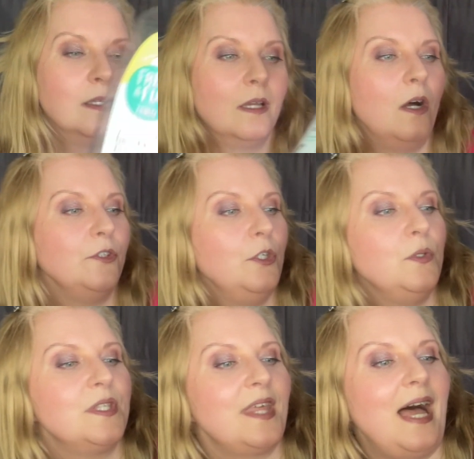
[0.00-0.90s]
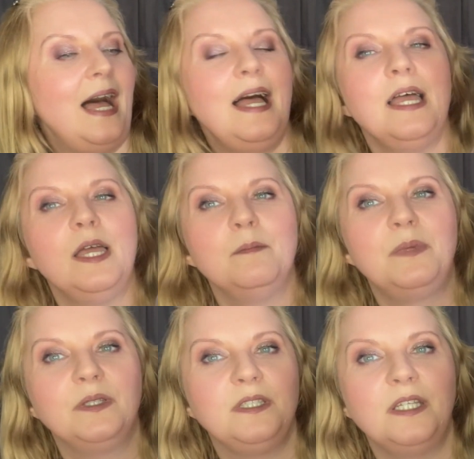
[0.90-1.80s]
Can't use that.
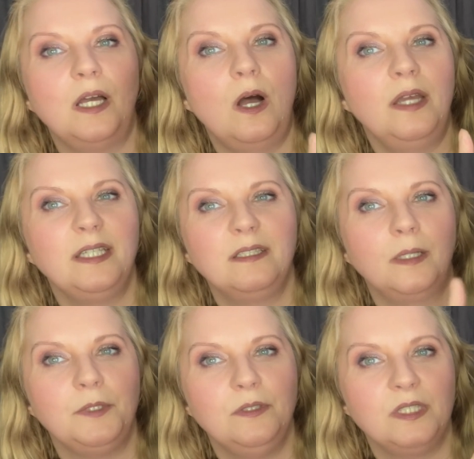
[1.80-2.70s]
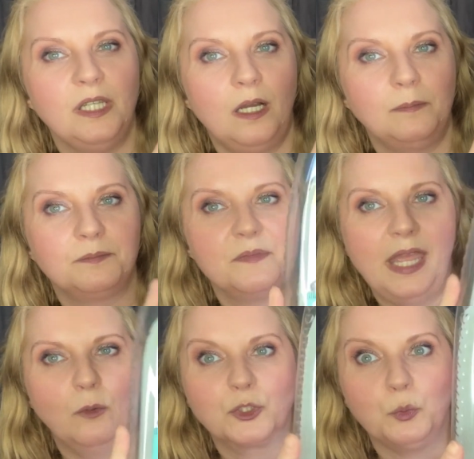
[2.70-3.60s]
But, you know, I ended up using it up
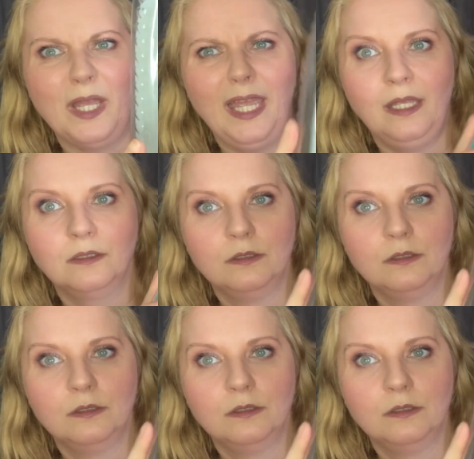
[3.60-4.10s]
elsewhere.